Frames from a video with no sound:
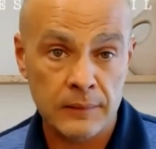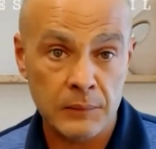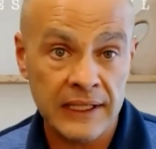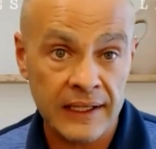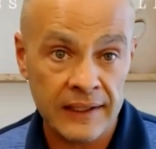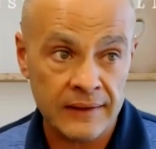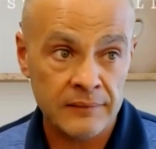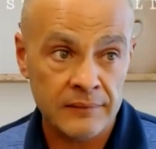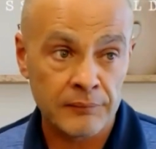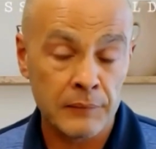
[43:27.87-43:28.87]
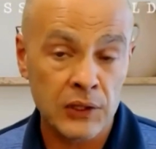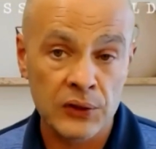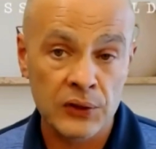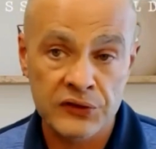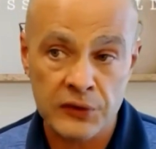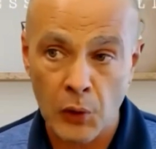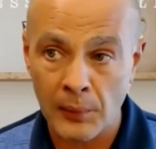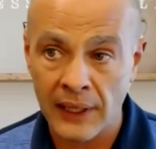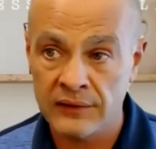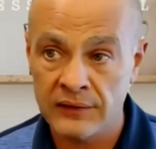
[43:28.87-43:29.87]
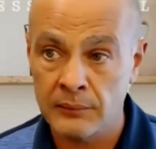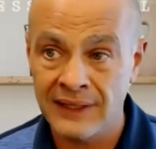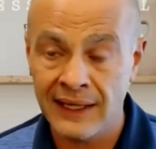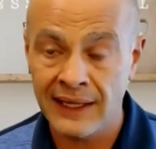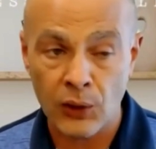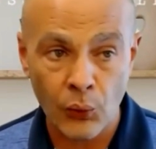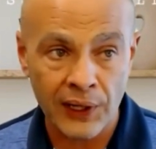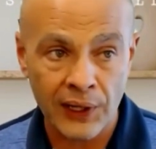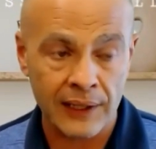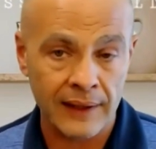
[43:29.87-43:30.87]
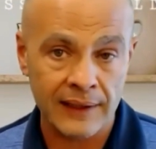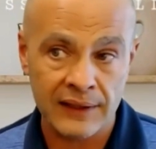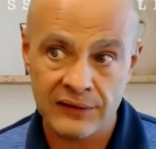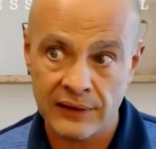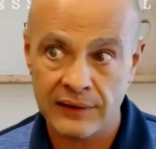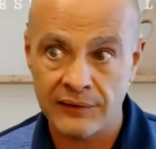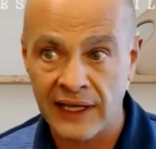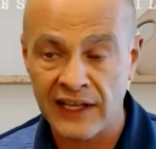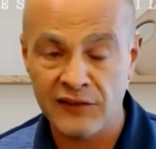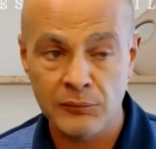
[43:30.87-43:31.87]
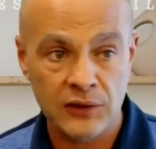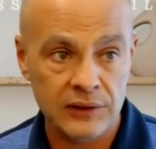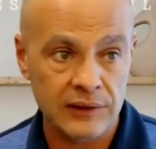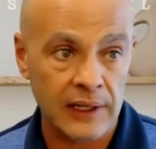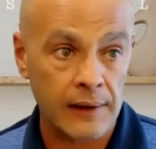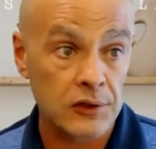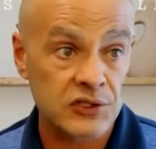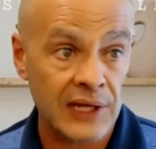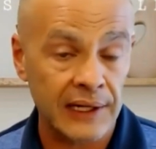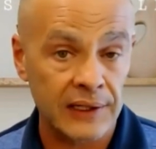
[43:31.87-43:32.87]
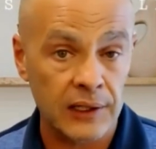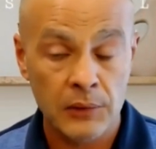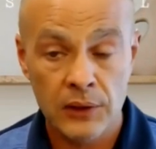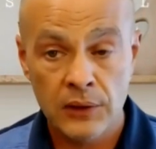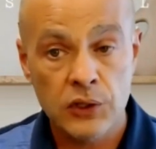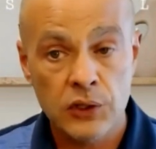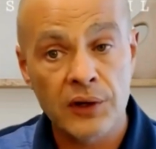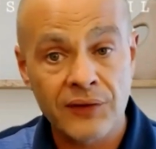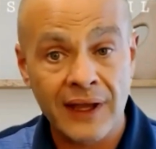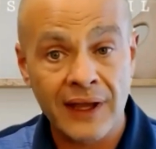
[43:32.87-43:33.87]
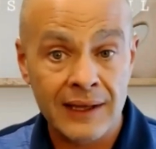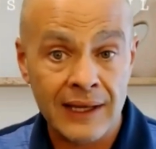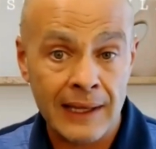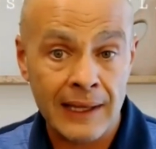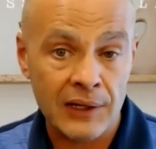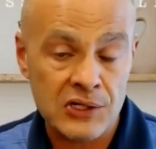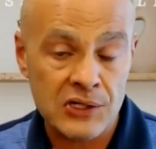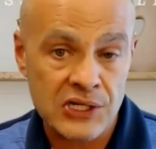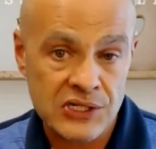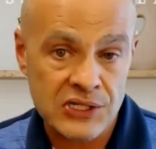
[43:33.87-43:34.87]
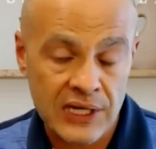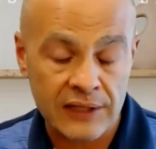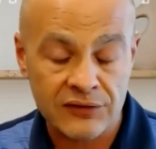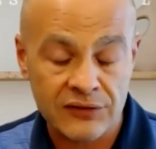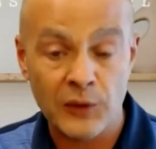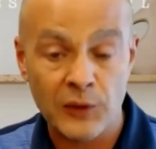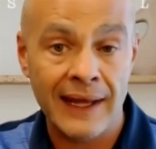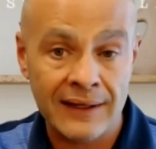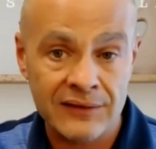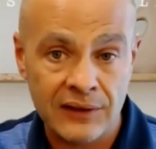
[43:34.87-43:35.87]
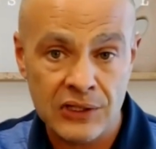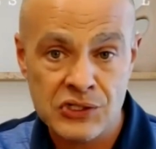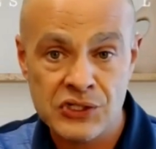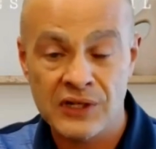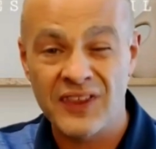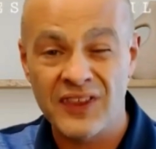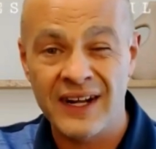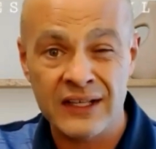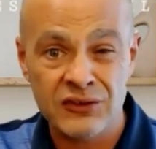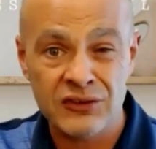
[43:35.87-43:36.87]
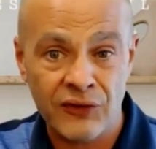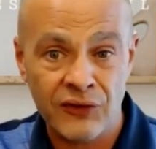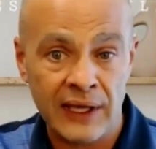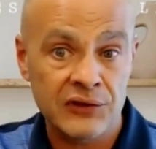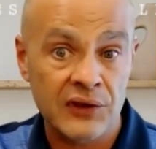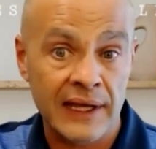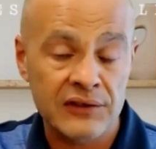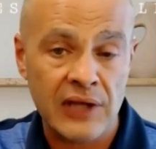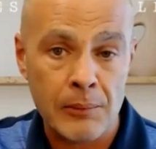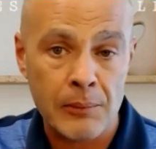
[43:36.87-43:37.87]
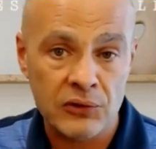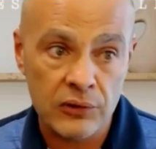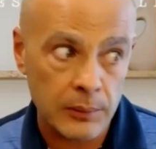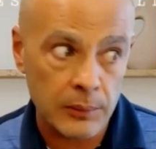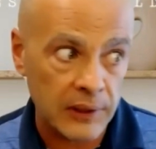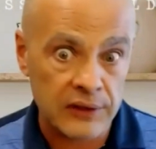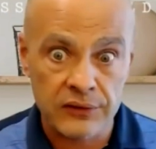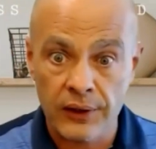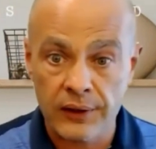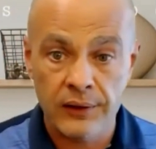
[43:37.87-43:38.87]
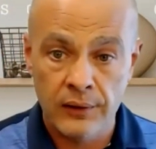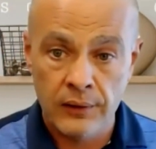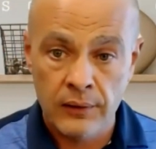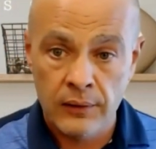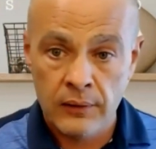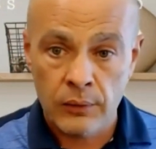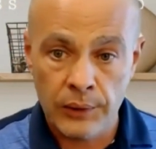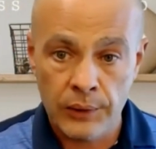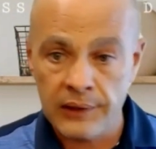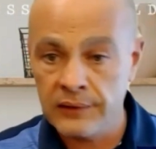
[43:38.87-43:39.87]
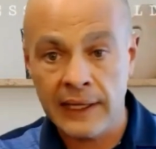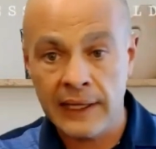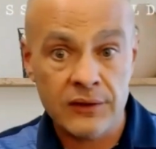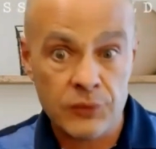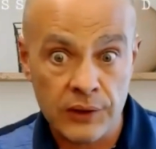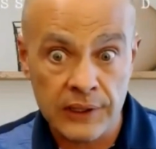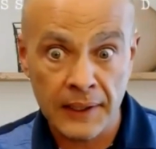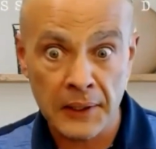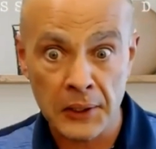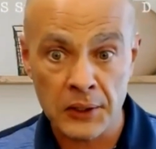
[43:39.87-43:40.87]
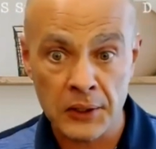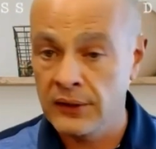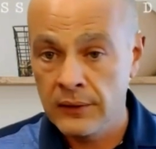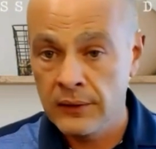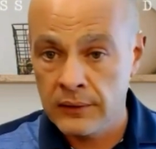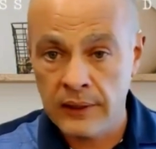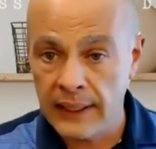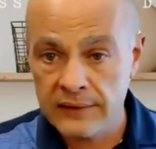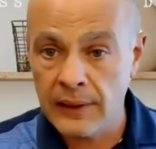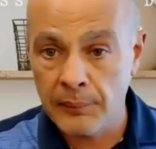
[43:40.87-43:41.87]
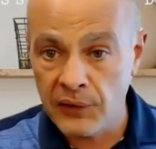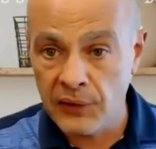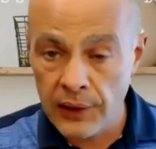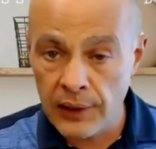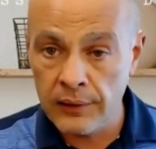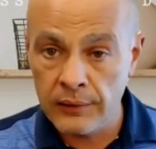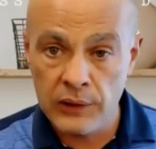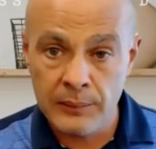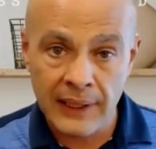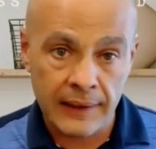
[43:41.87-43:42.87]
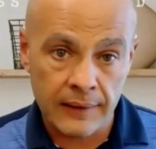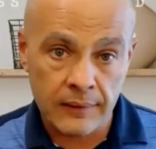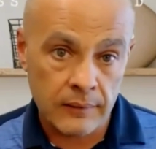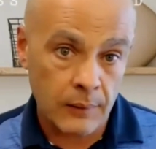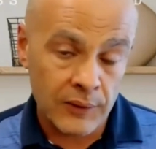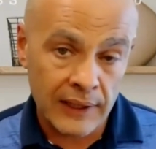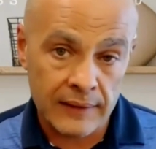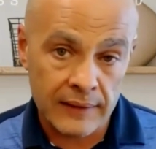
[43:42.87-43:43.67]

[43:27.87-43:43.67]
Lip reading: beginning, build some momentum, get a win that isn't the $5 million sign up, you're going to find a lot better success with the next initiative, the next phase, the next opportunity. Because look, we didn't take 3 years to get something done. We made it, and